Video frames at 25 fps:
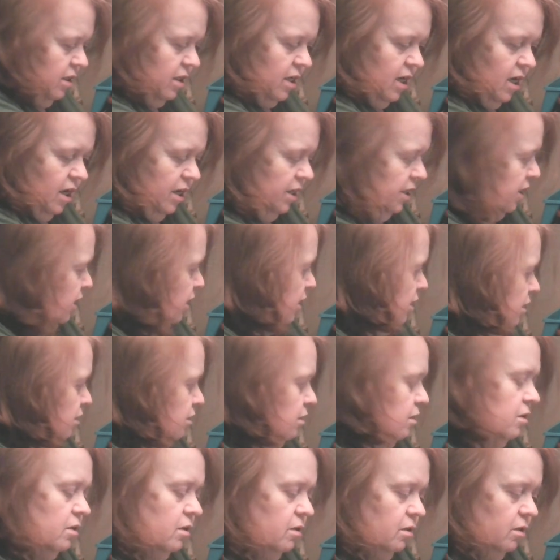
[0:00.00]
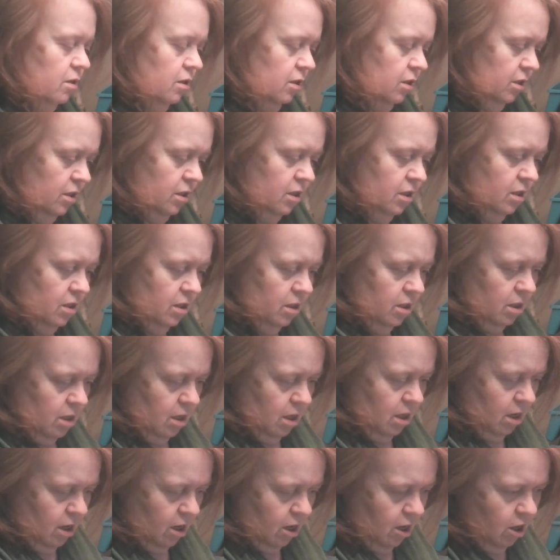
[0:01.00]
down here
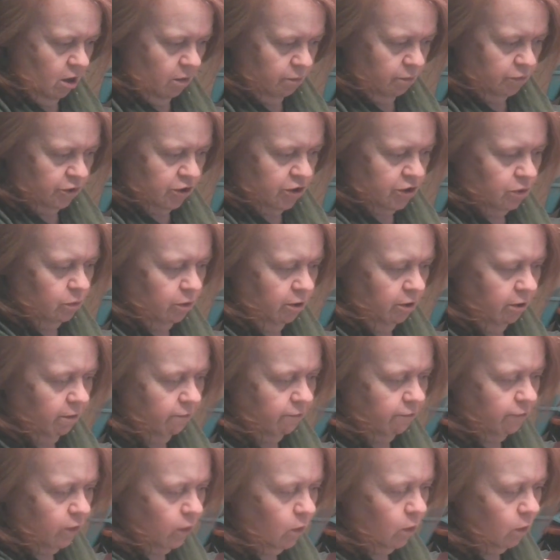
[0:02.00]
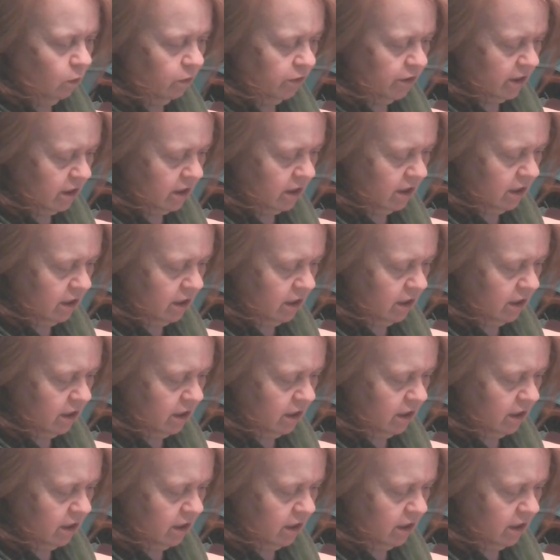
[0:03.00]
up to where it folds at the